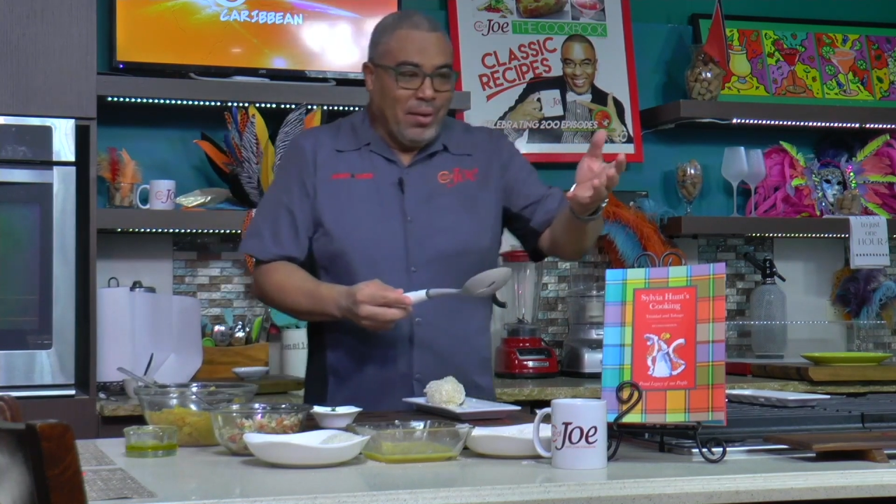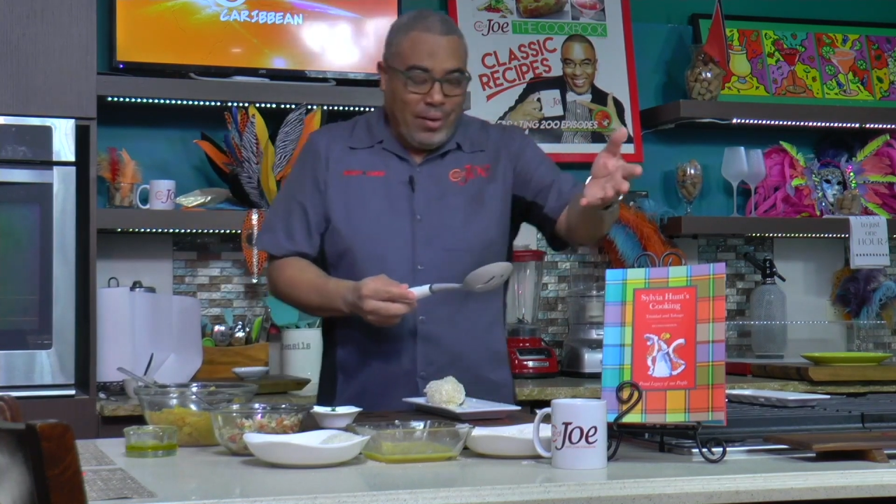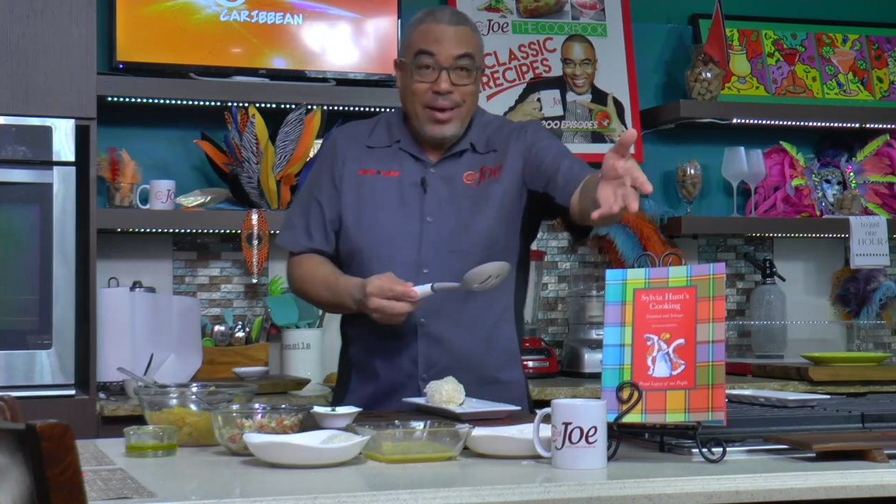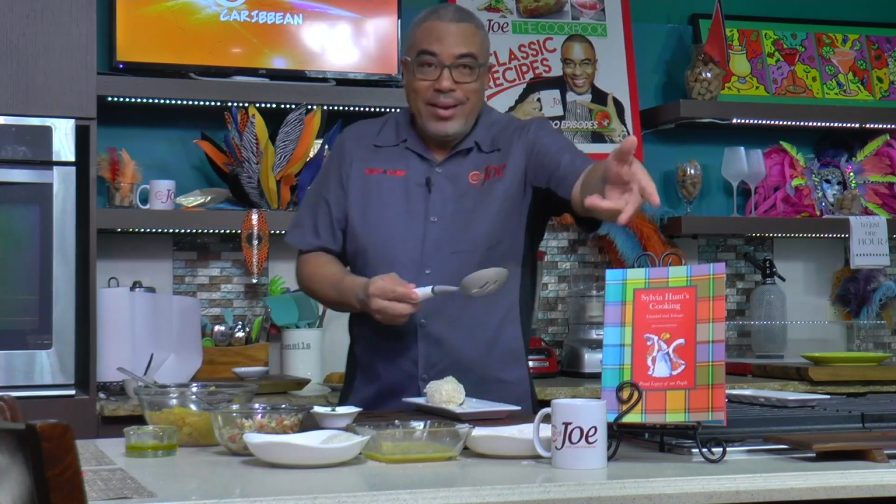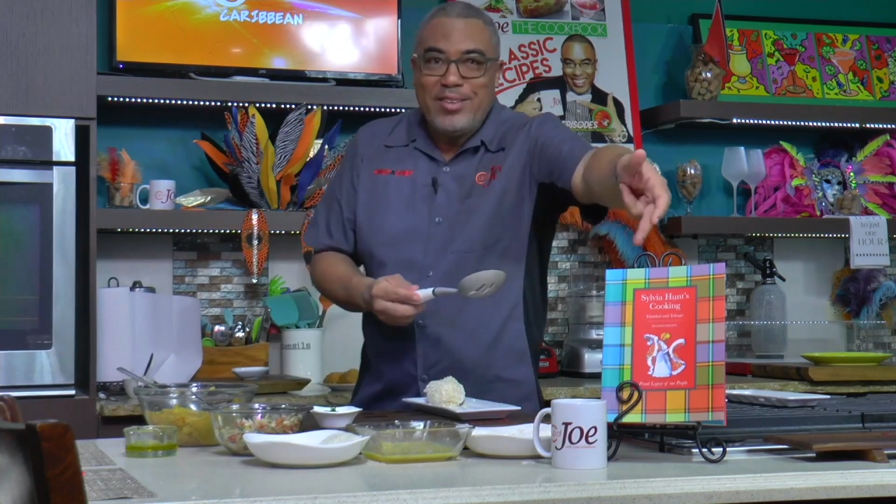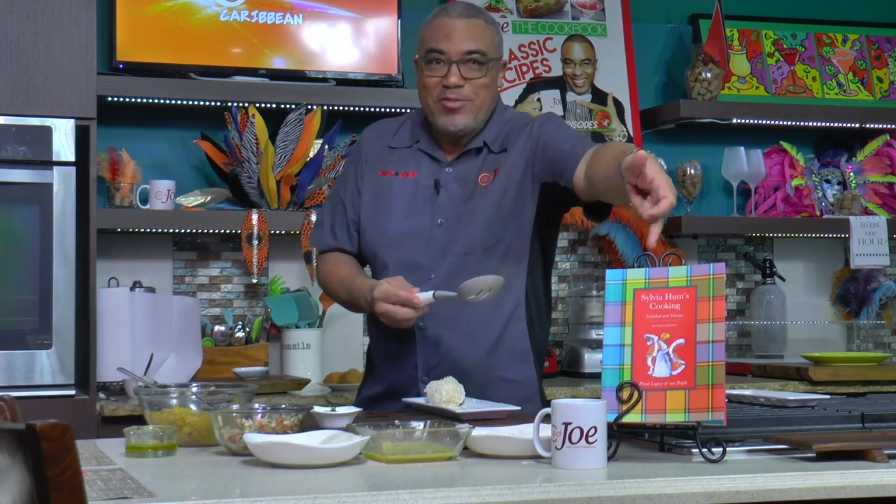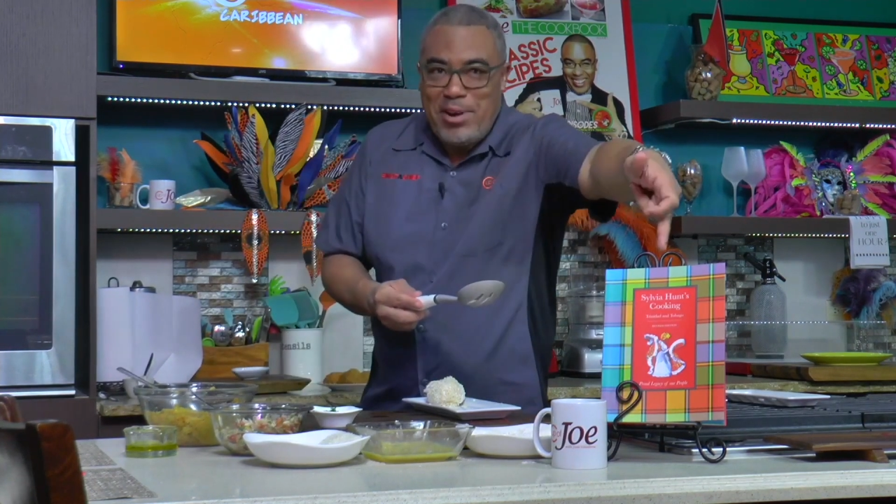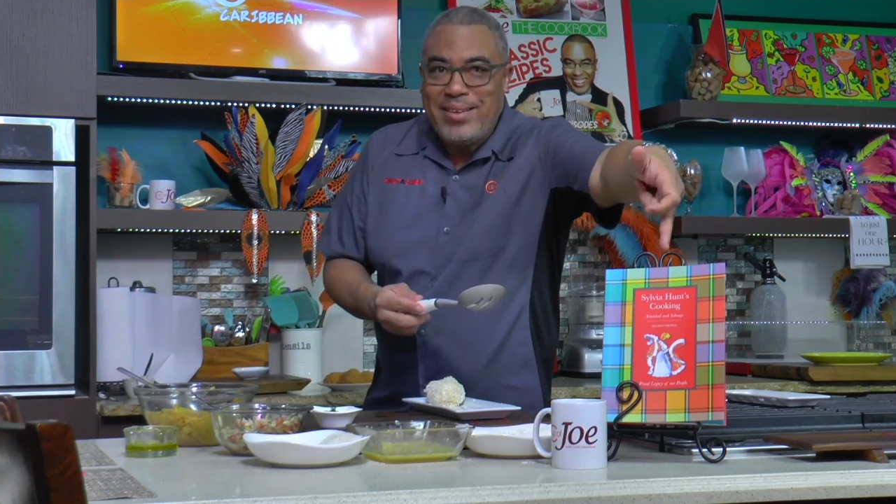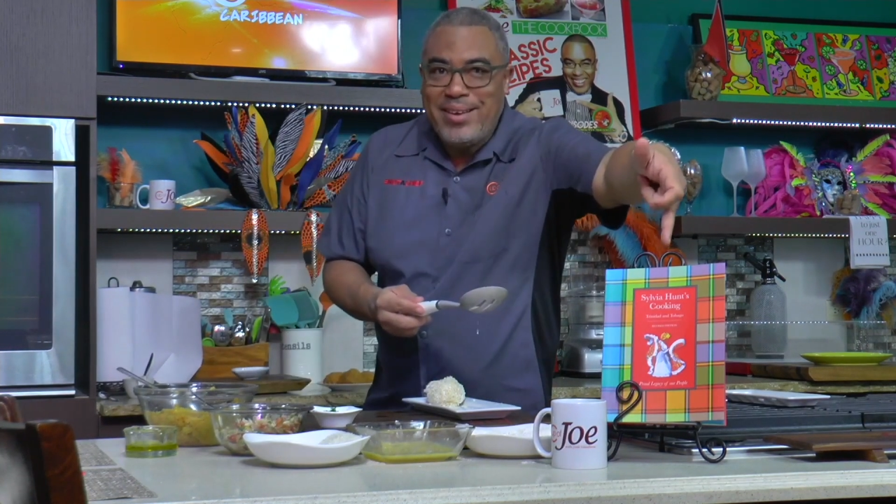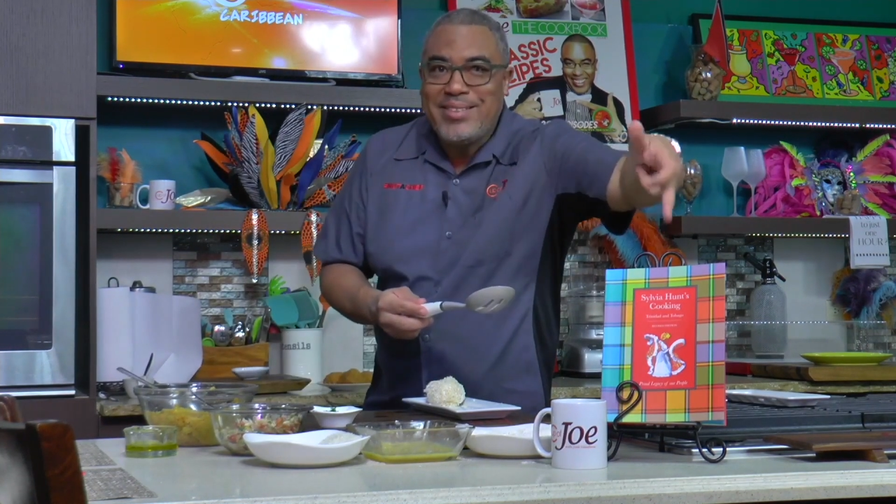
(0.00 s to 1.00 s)
And it is
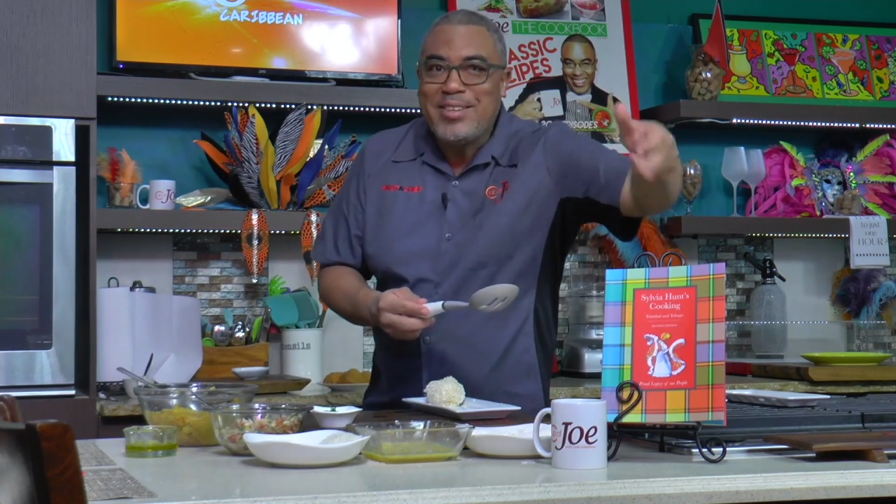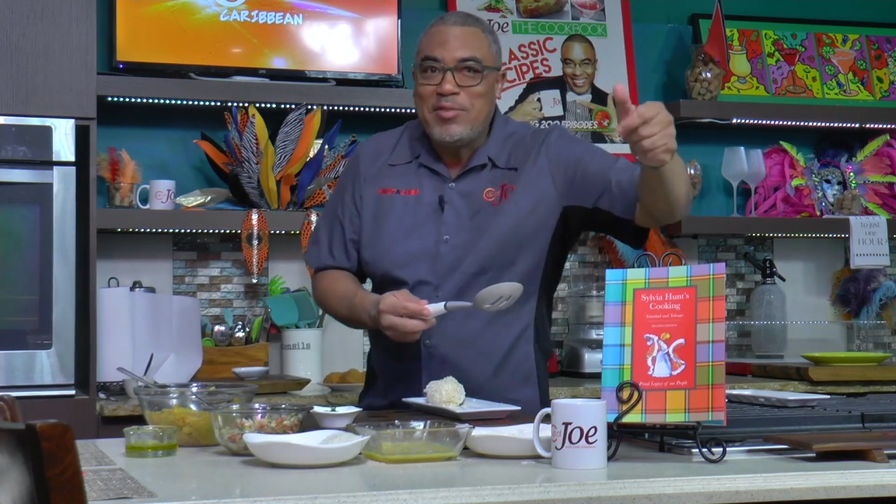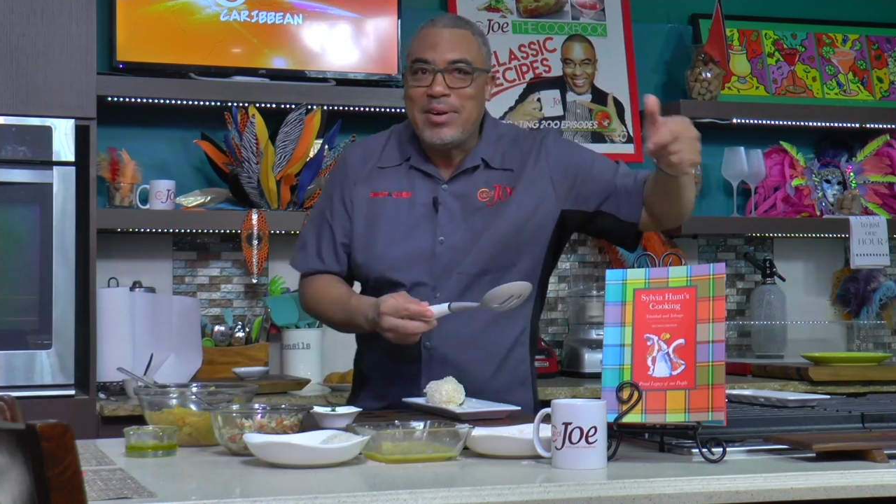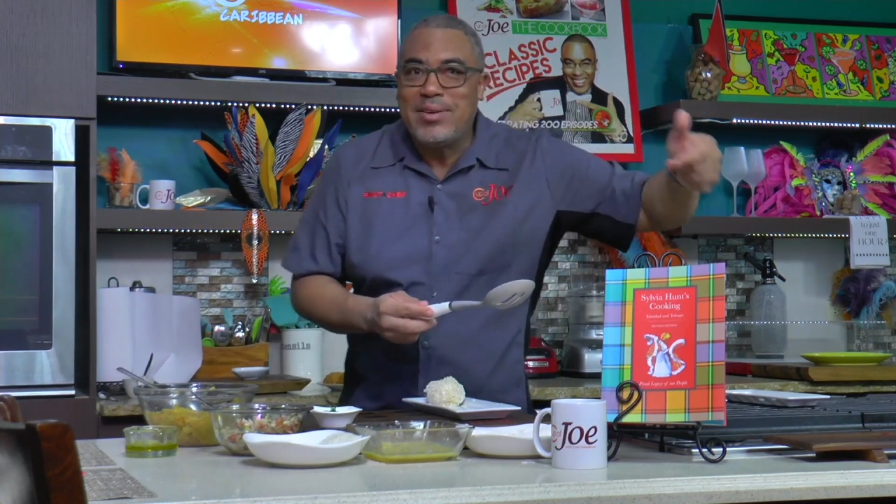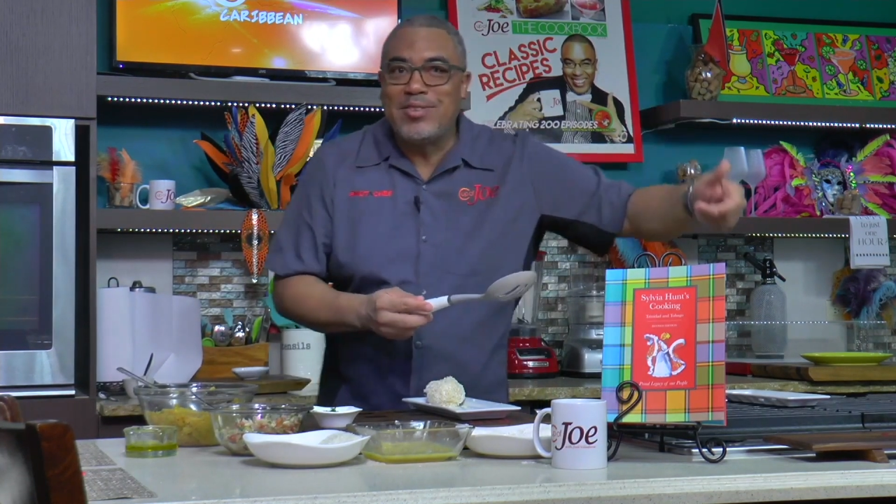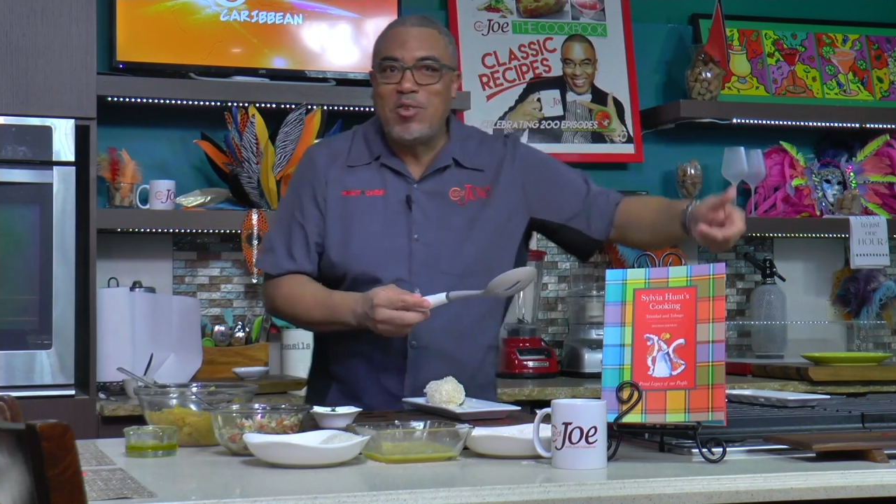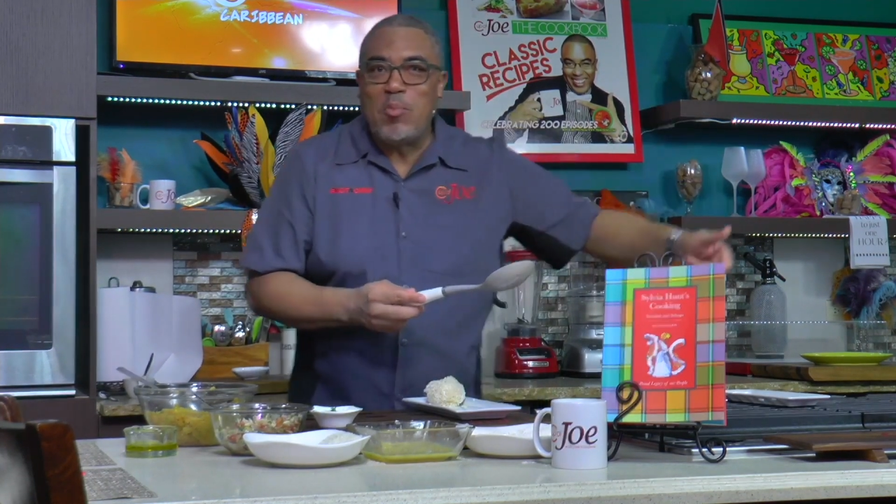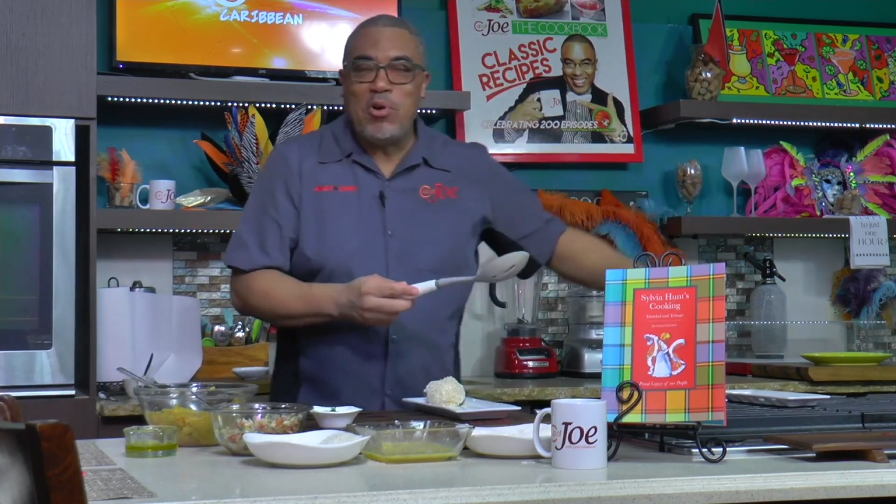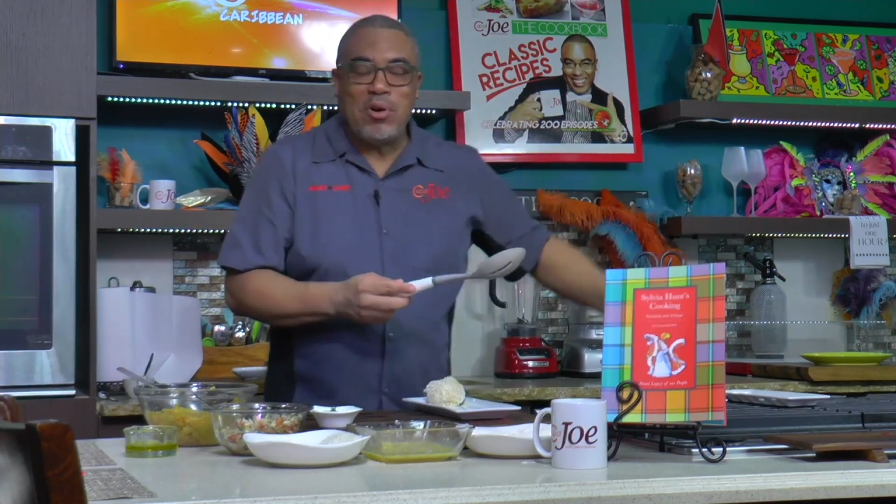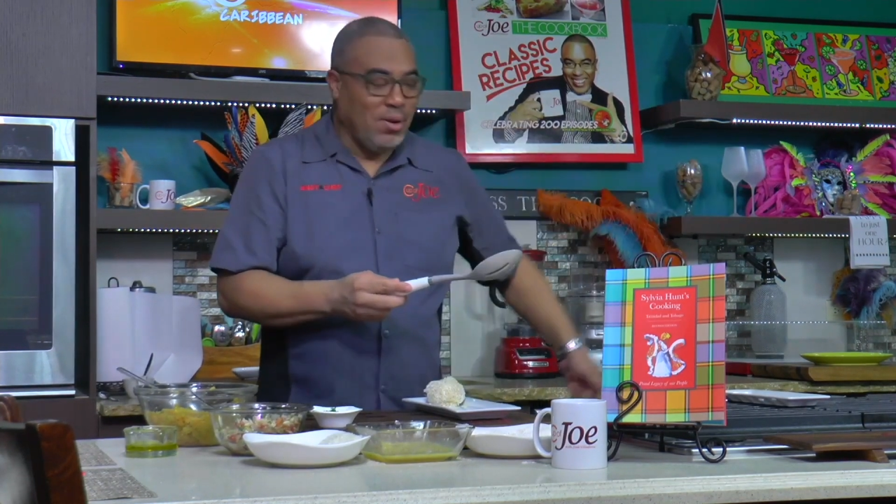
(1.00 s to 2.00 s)
right here in Sylvia Hunt's
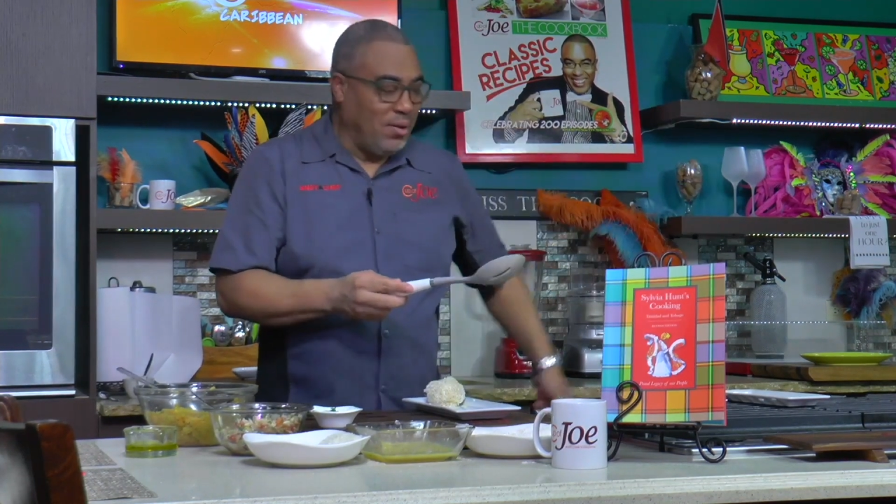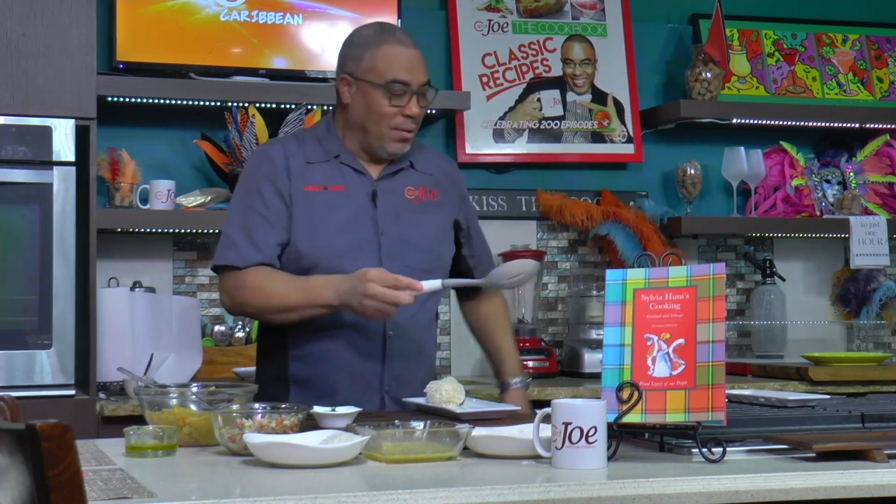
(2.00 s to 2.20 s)
cookbook.